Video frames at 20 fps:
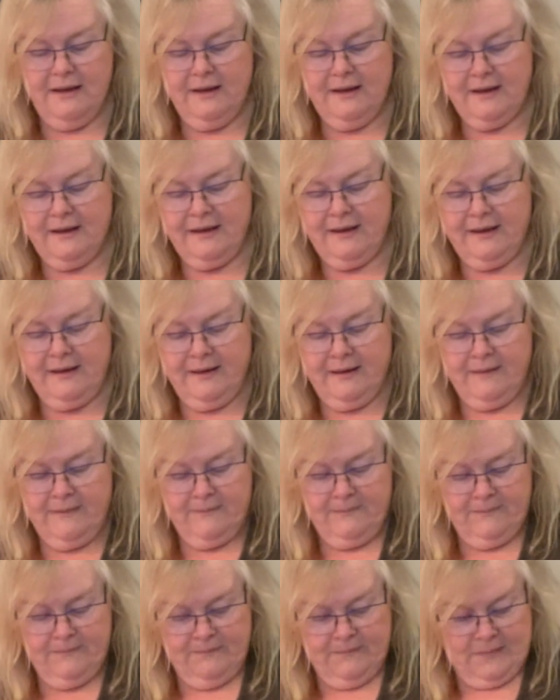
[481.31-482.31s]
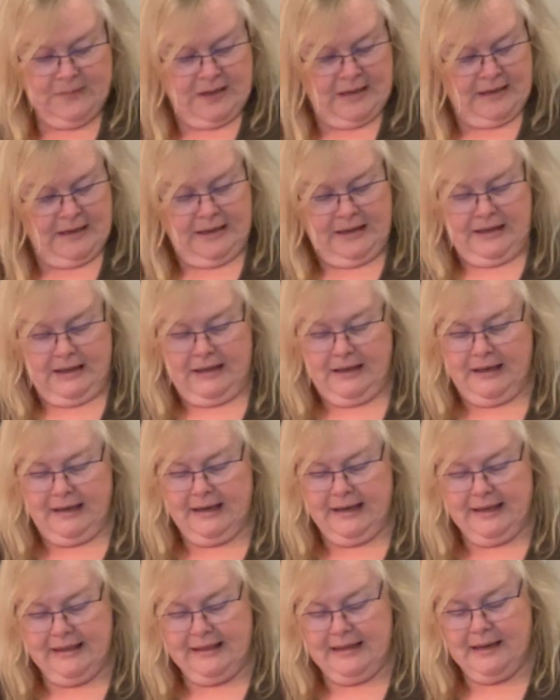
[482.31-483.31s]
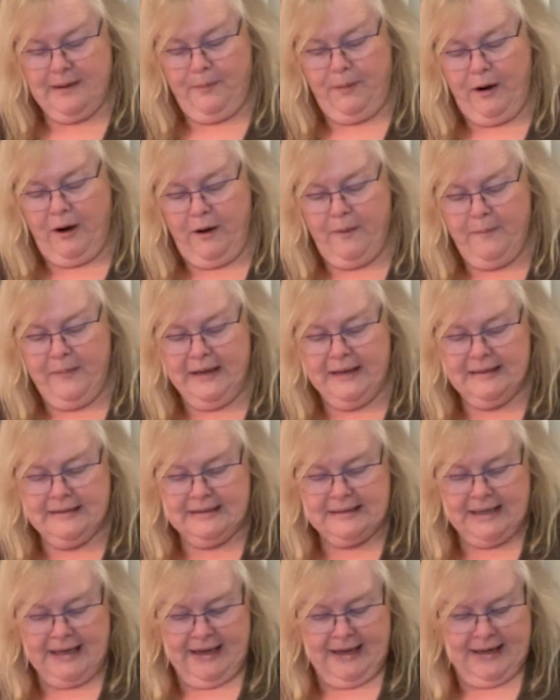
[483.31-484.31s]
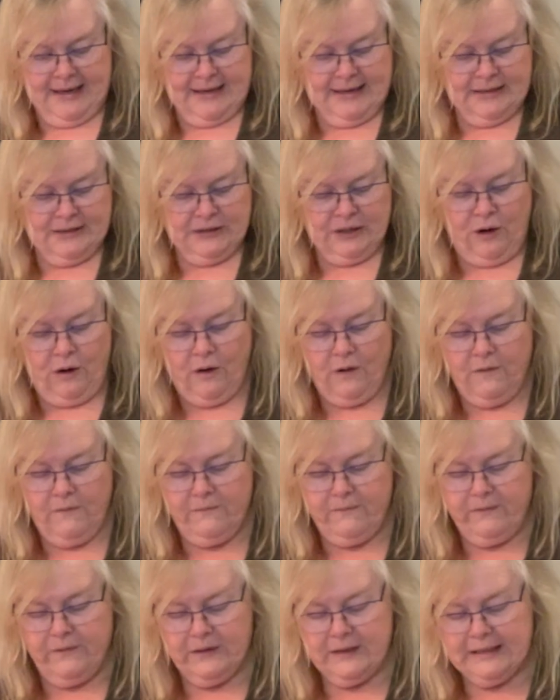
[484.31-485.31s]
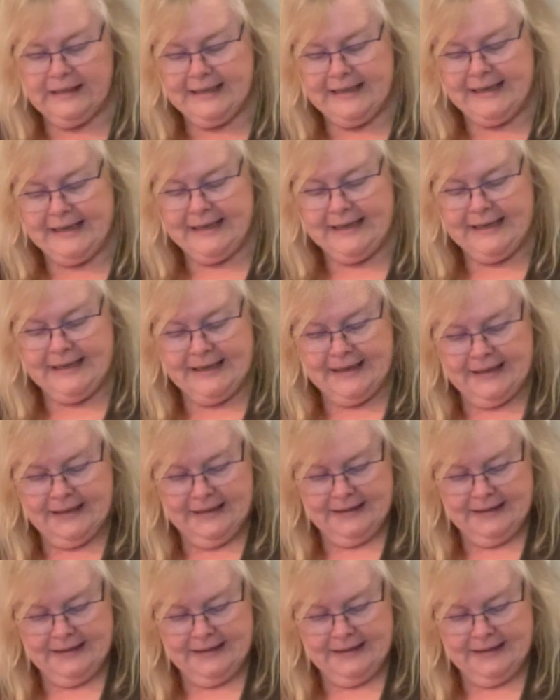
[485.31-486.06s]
I get the apartment and hopefully